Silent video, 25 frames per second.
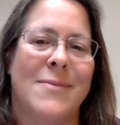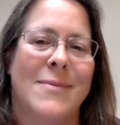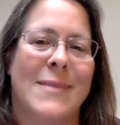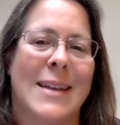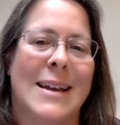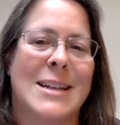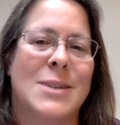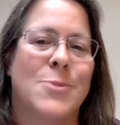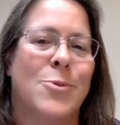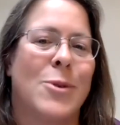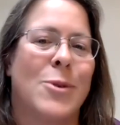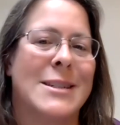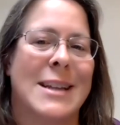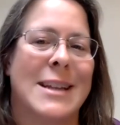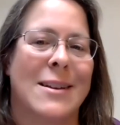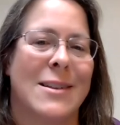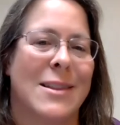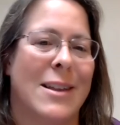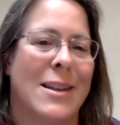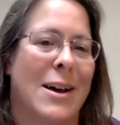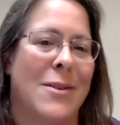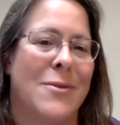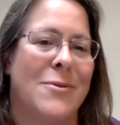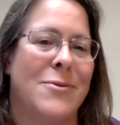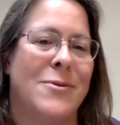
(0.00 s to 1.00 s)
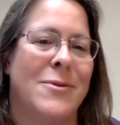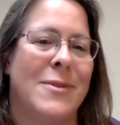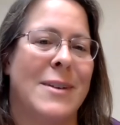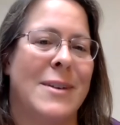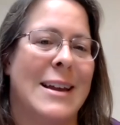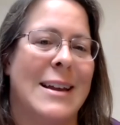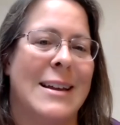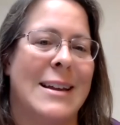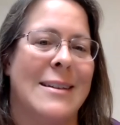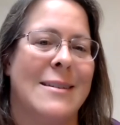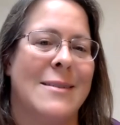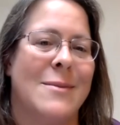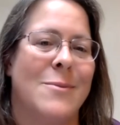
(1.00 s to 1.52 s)
expressing love
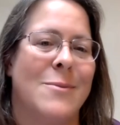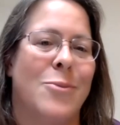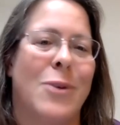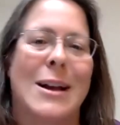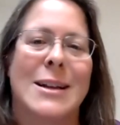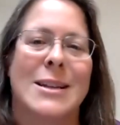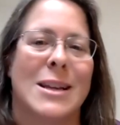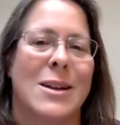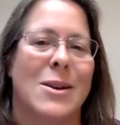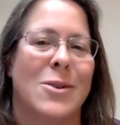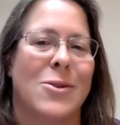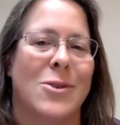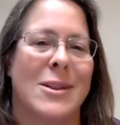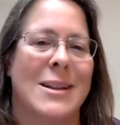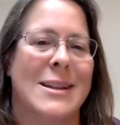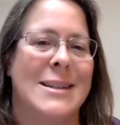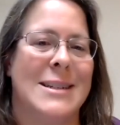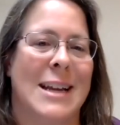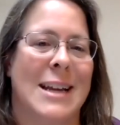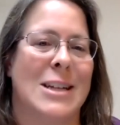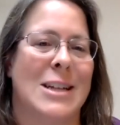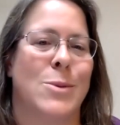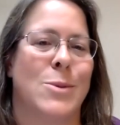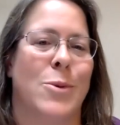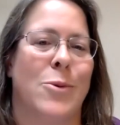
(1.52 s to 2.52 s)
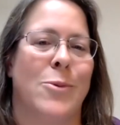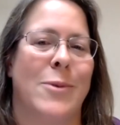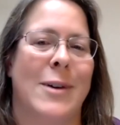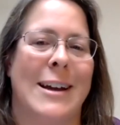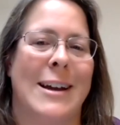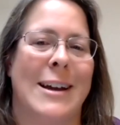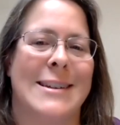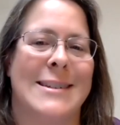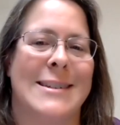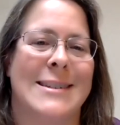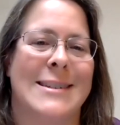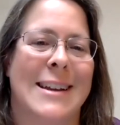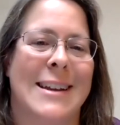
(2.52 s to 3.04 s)
in practical and tangible
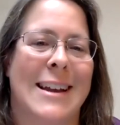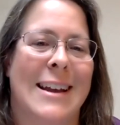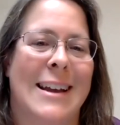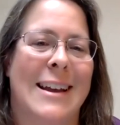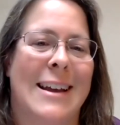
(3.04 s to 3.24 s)
ways